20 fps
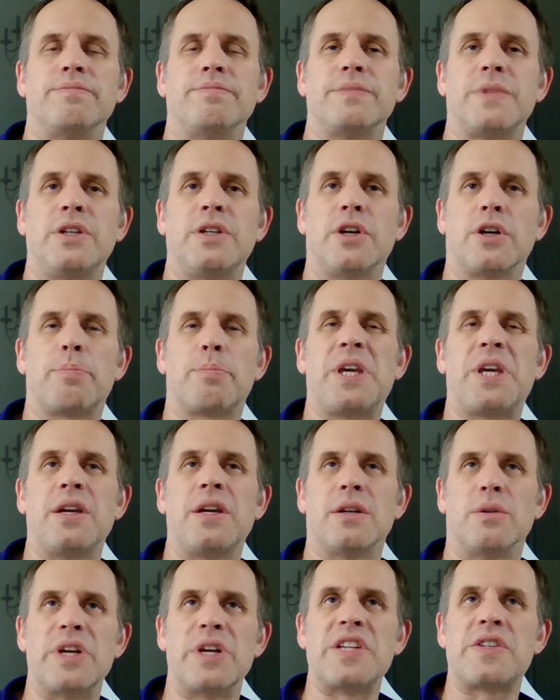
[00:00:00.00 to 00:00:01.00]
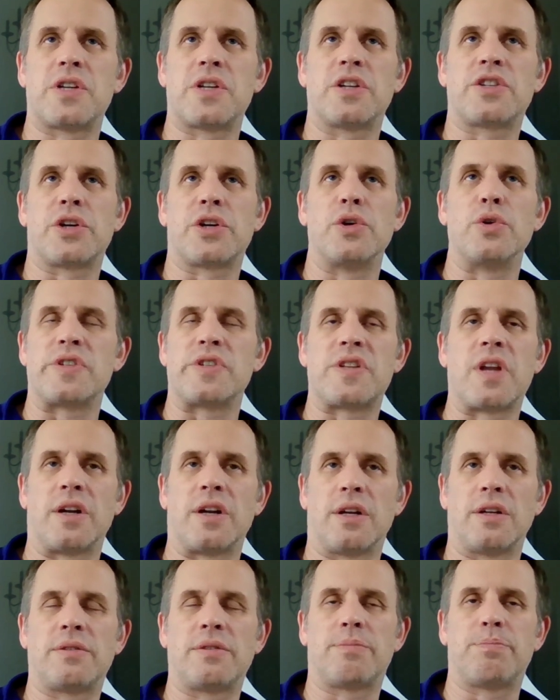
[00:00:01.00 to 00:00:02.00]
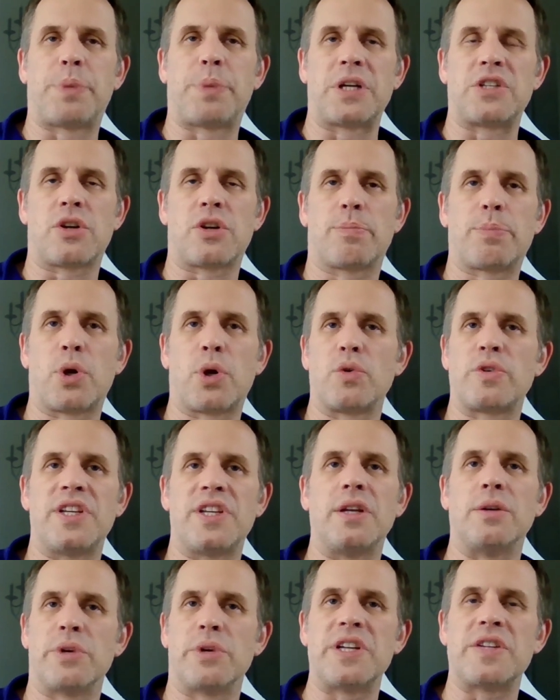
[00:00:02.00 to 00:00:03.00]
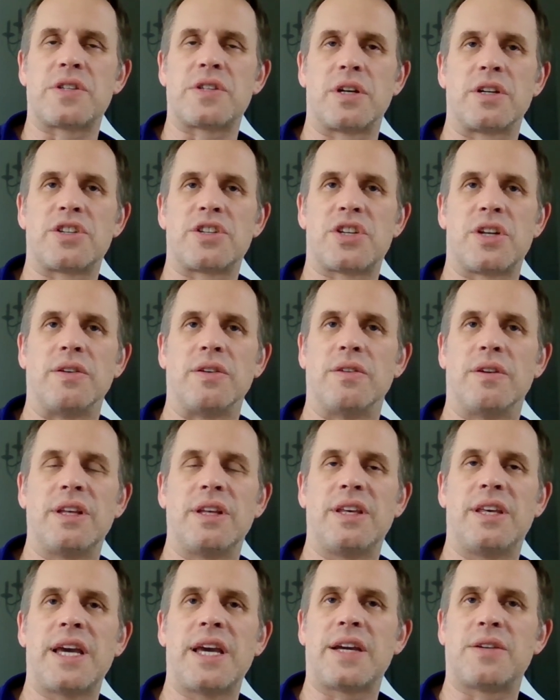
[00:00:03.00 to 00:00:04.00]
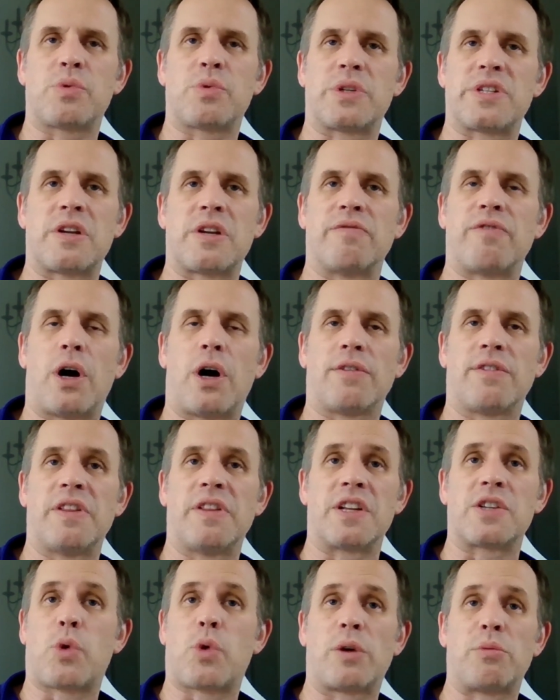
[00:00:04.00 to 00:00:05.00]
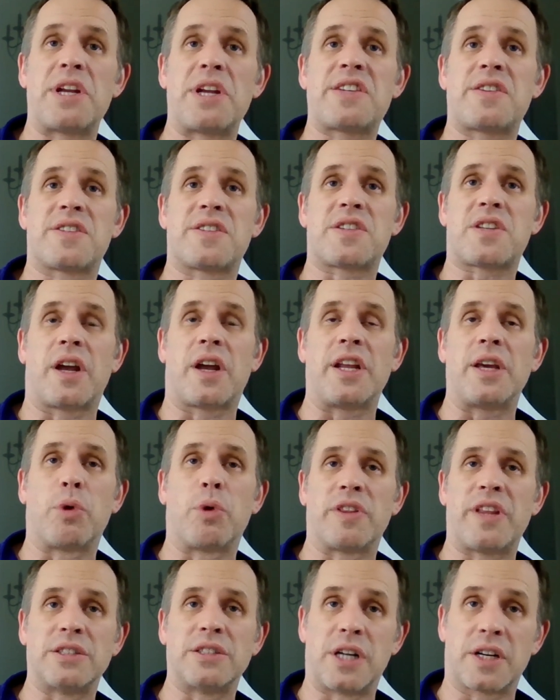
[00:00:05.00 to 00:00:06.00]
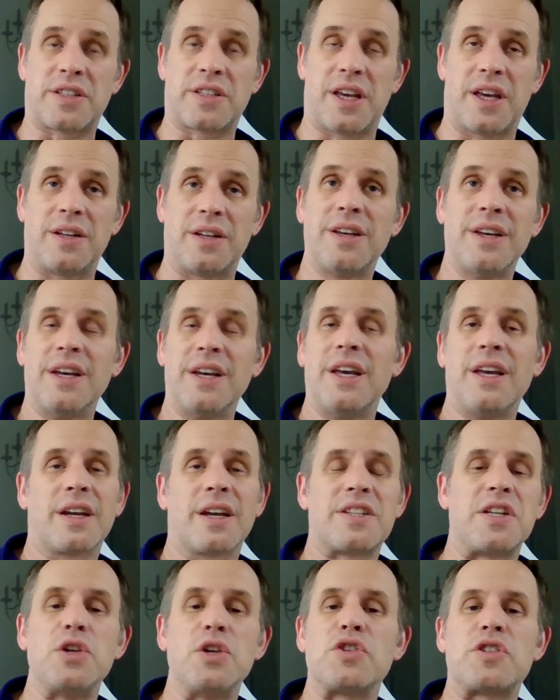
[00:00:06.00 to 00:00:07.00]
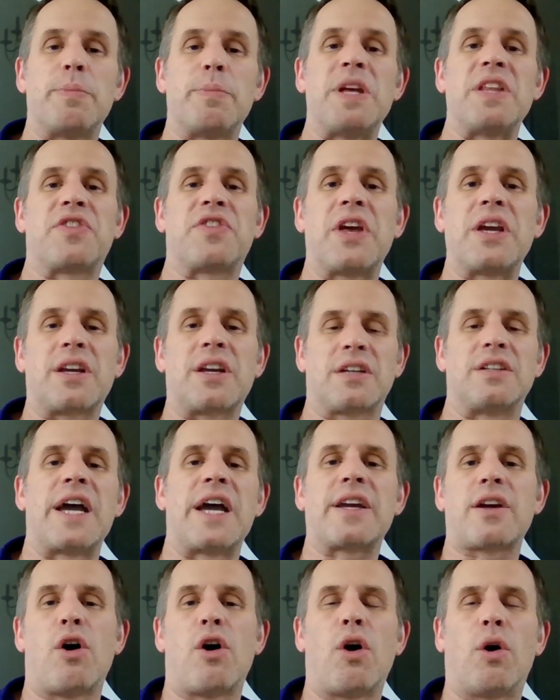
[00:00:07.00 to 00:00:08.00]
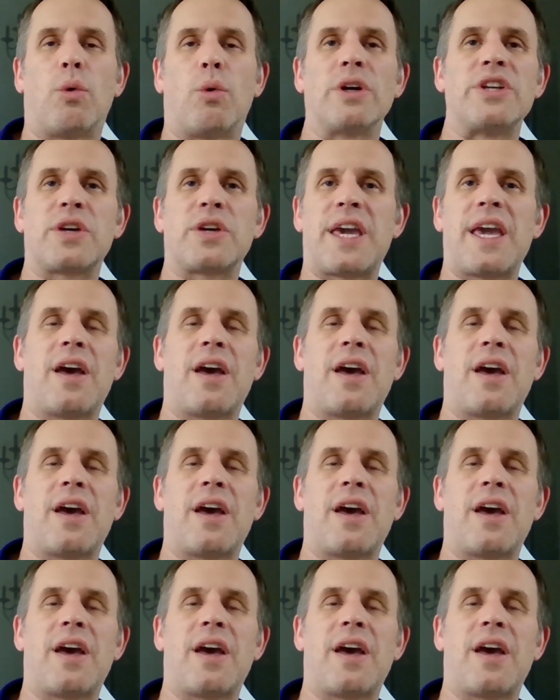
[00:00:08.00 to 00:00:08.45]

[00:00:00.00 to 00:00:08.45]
European researcher who's done a bunch of protein research, and he was involved in this one recent study where they looked at, because it used to be thinking like, oh, well, you